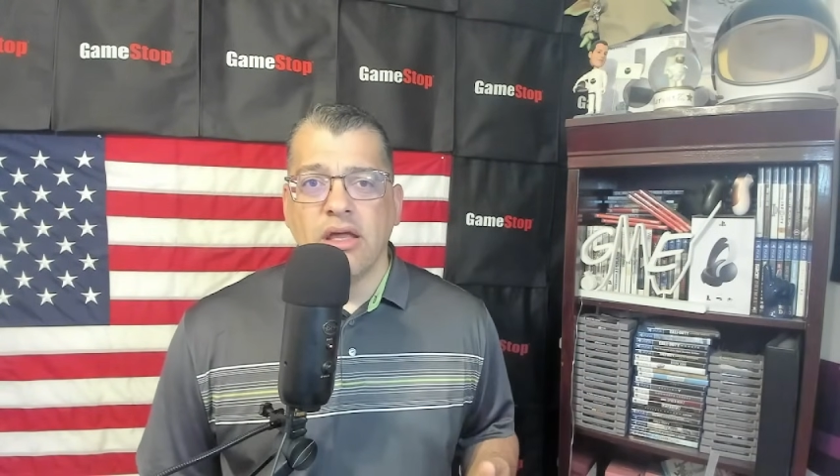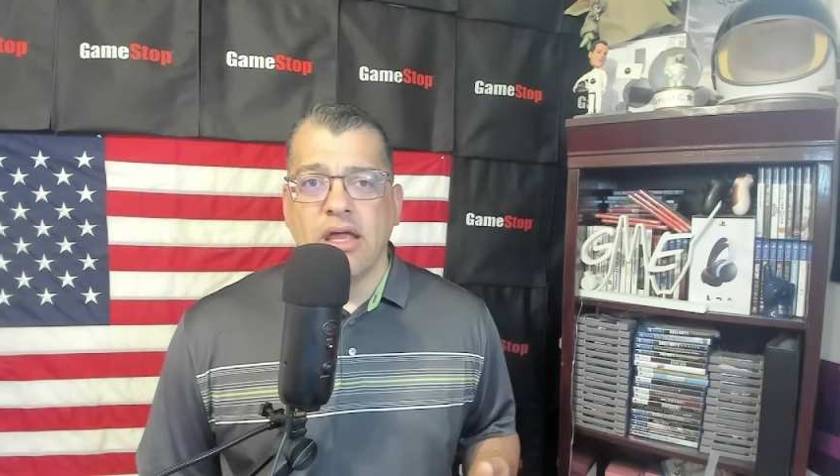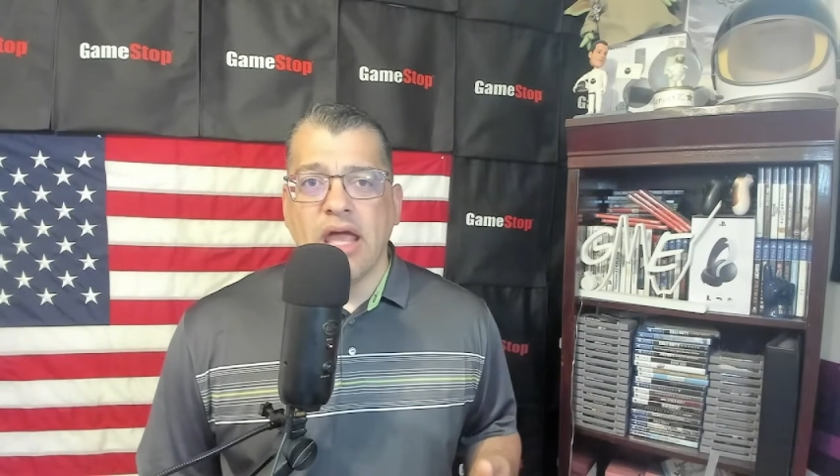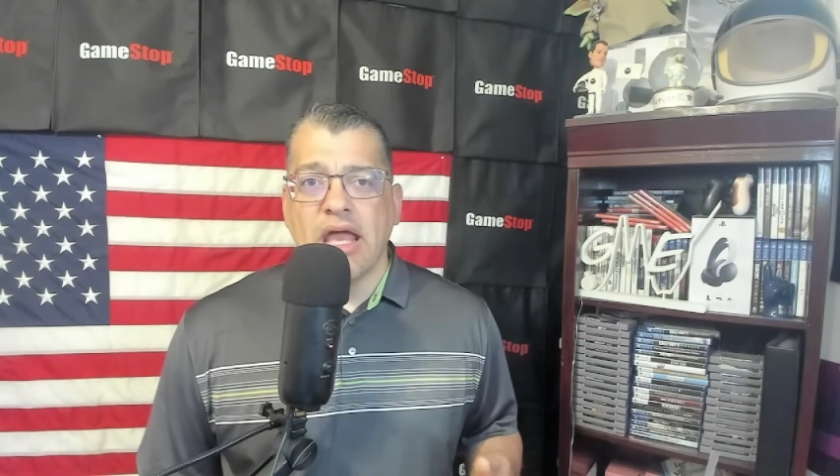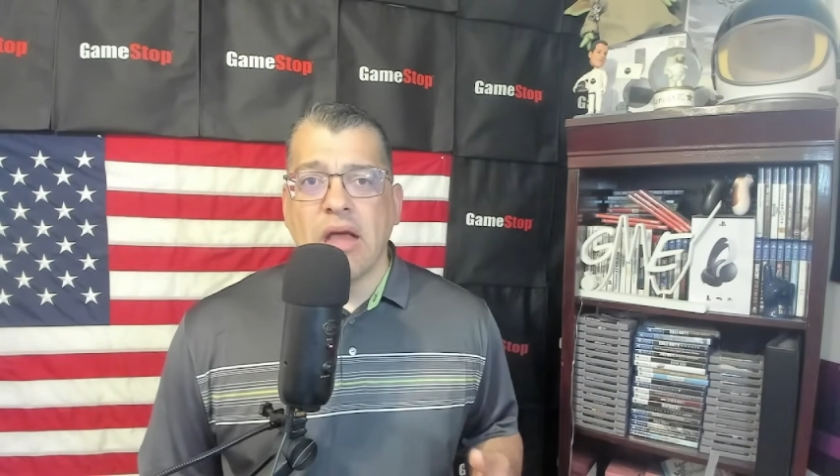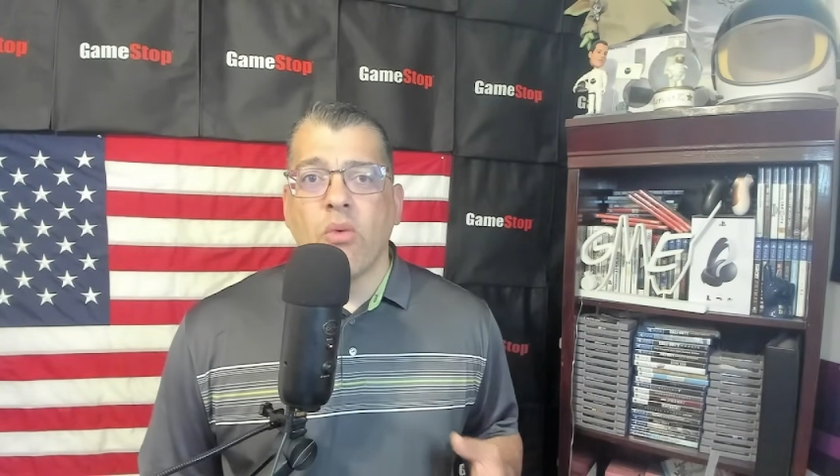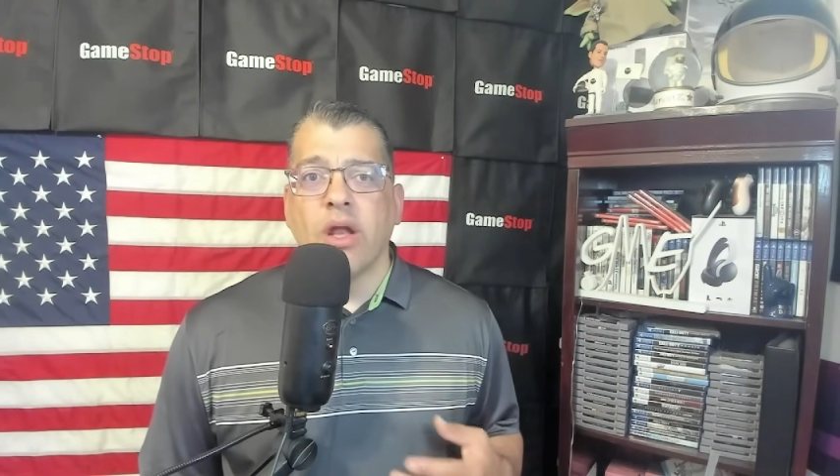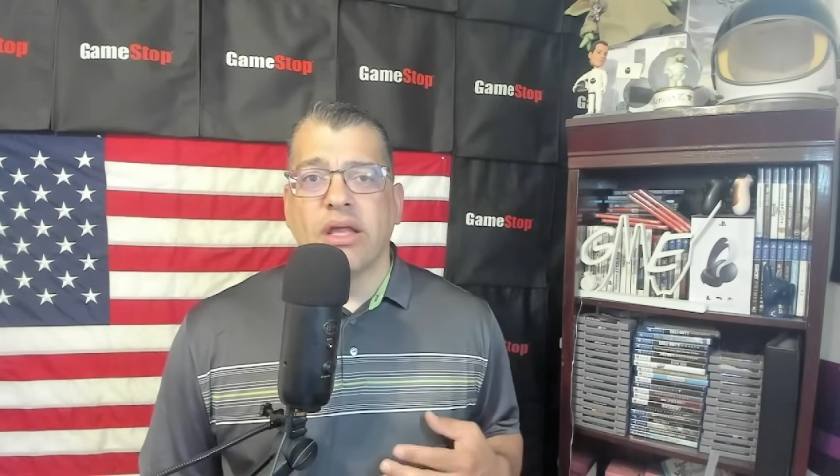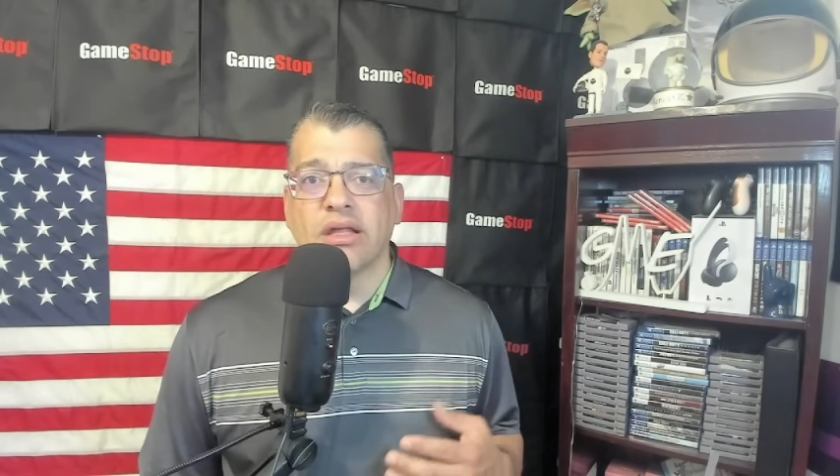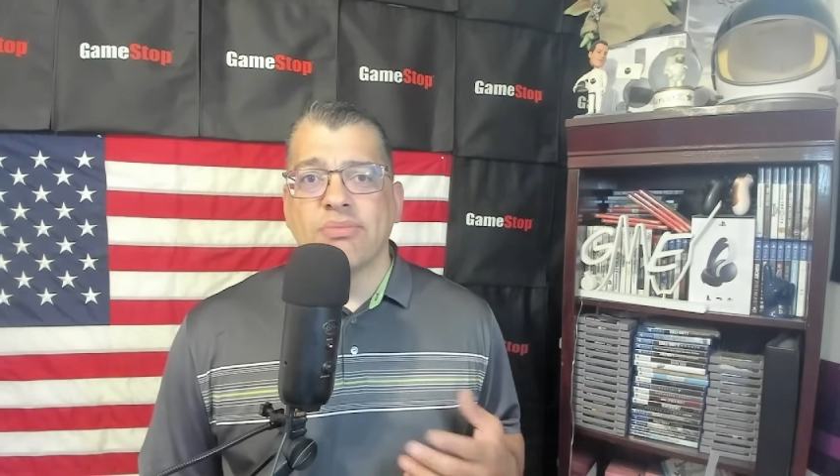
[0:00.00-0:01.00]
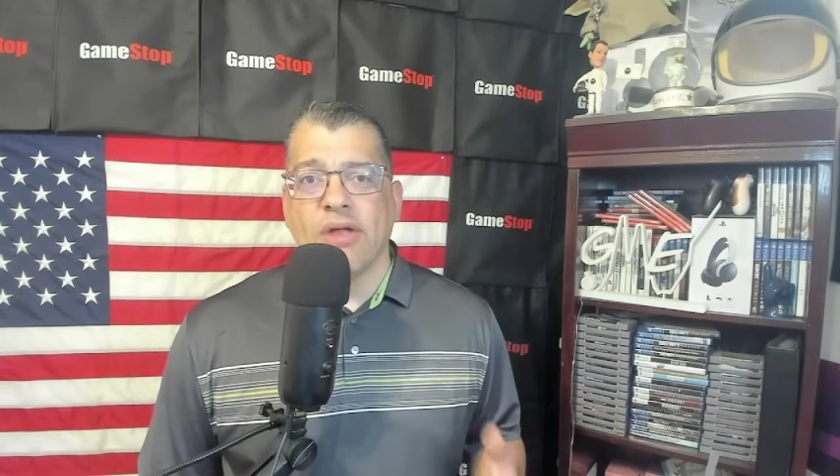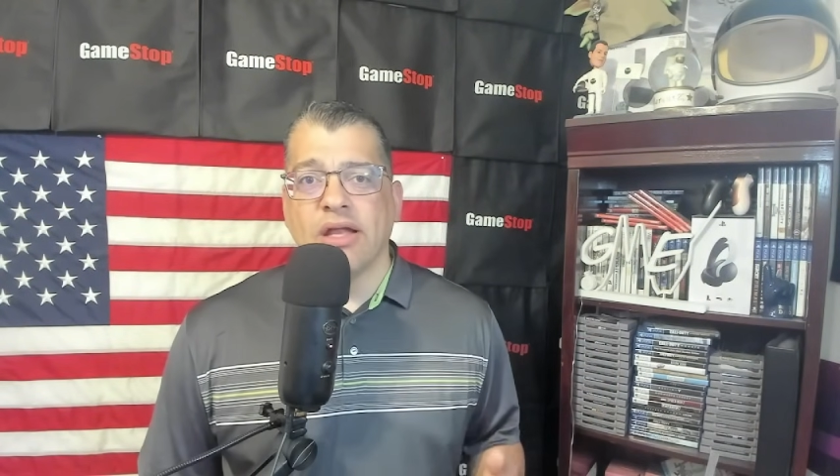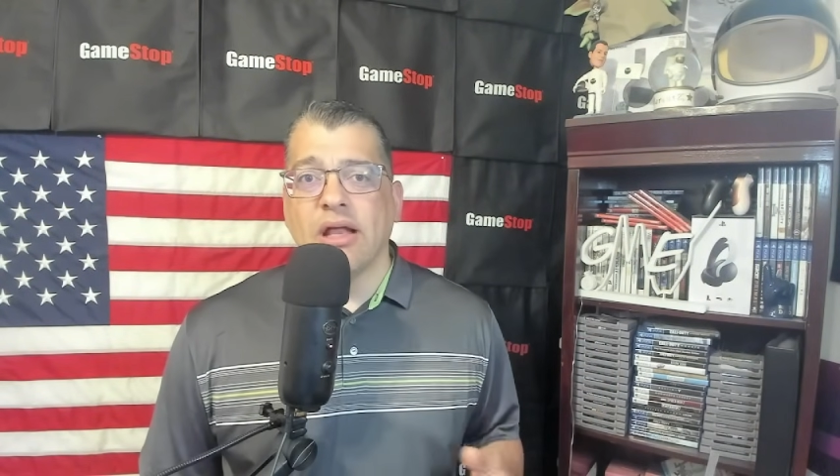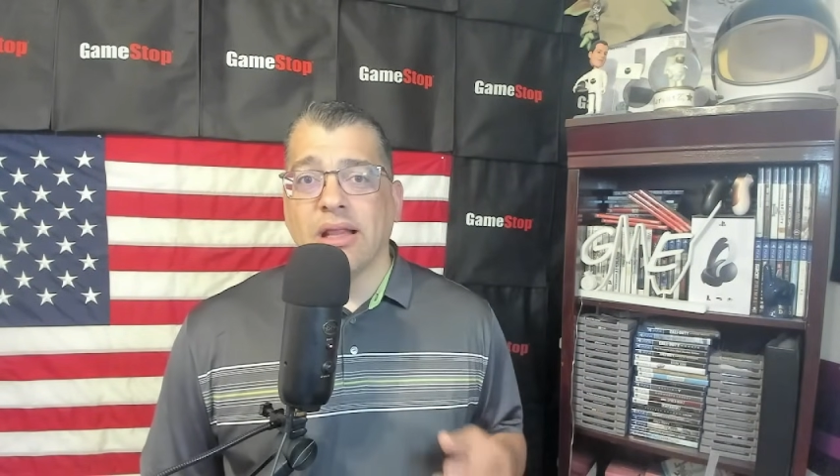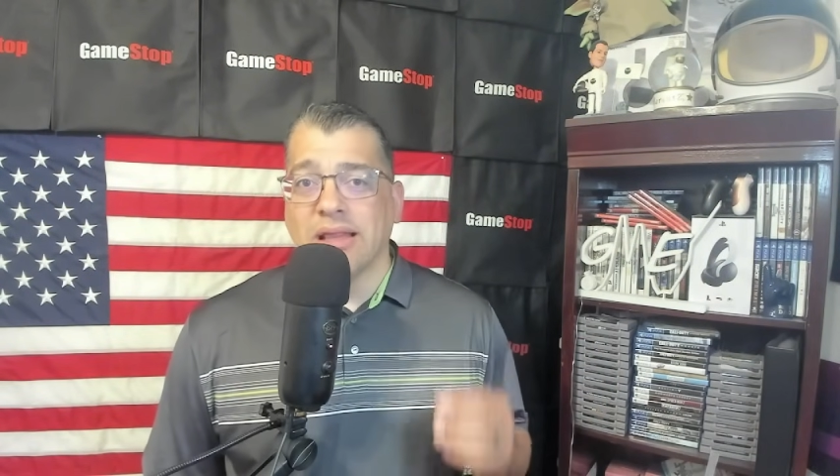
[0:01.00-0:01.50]
And I want to
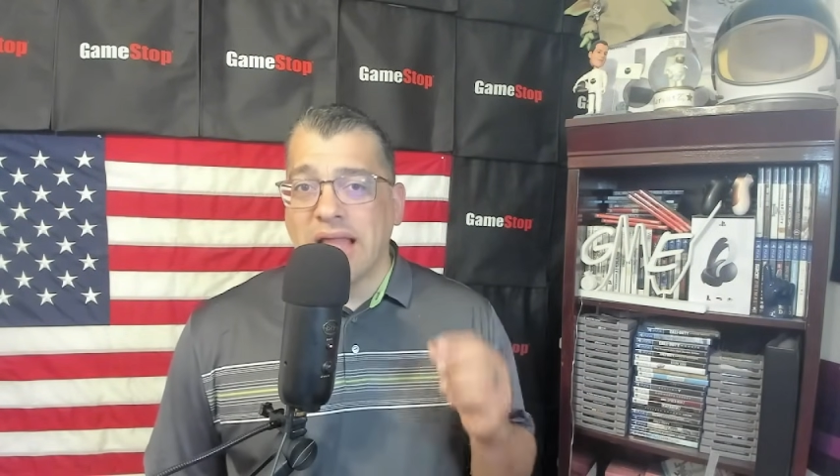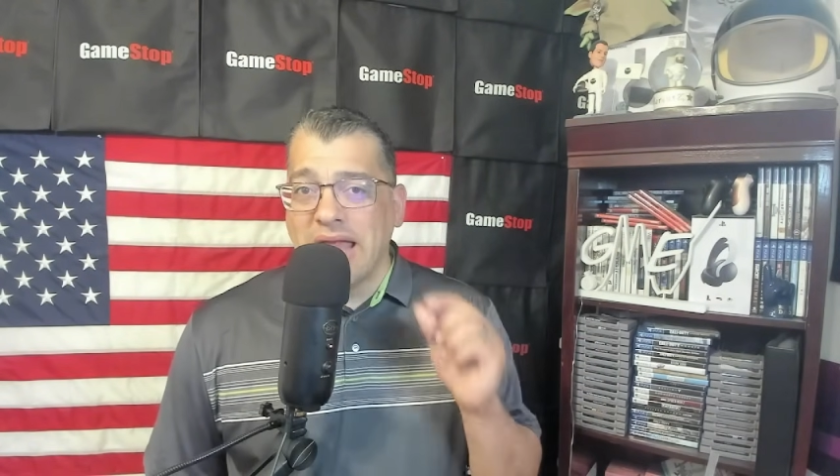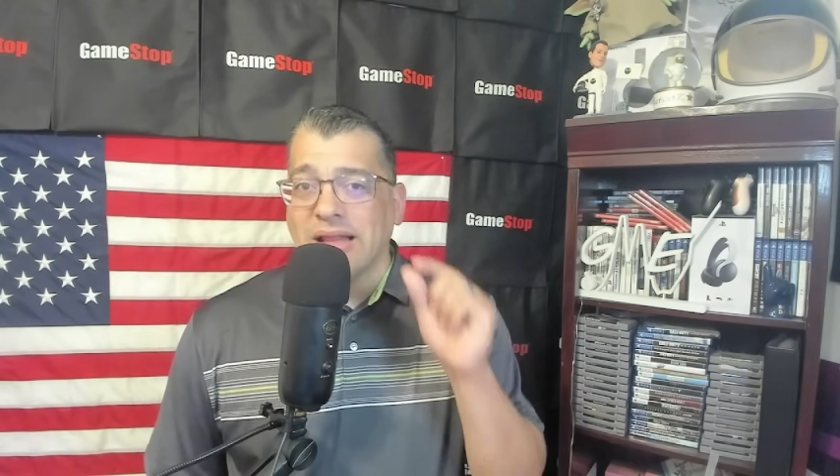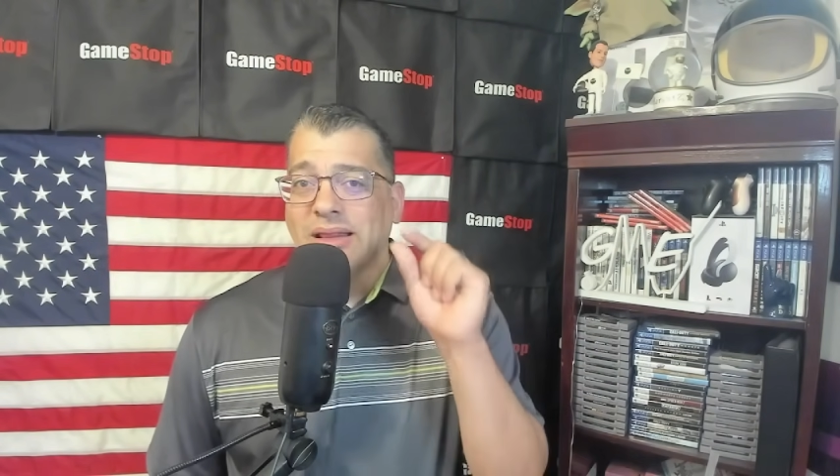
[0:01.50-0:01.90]
explain a lot of